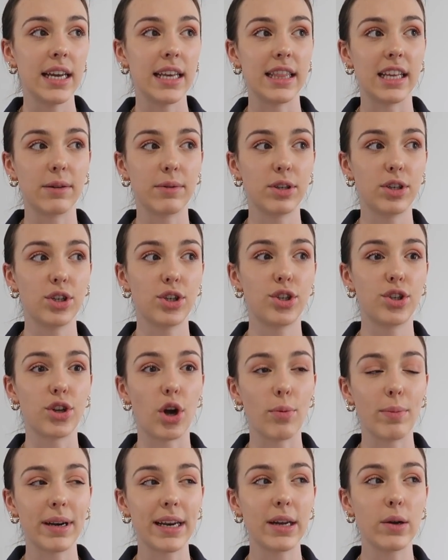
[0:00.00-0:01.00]
there was just
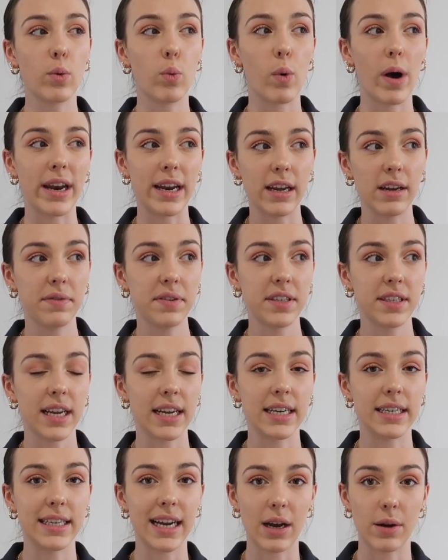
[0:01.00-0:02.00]
so many what ifs
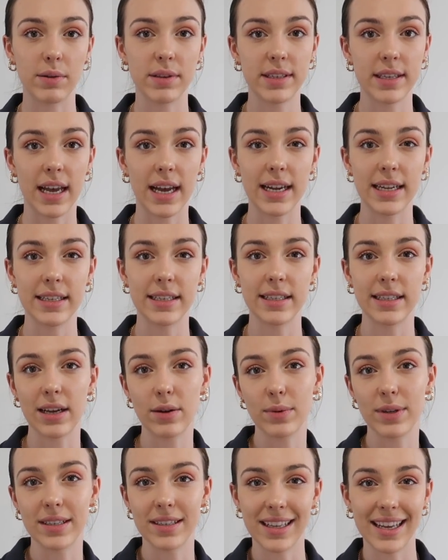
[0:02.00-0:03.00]
and downsides that
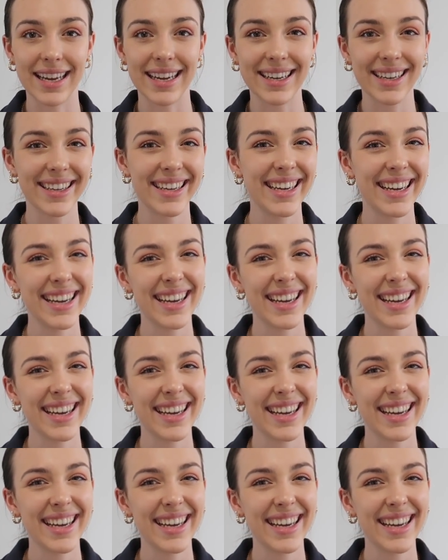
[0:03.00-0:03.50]
was like,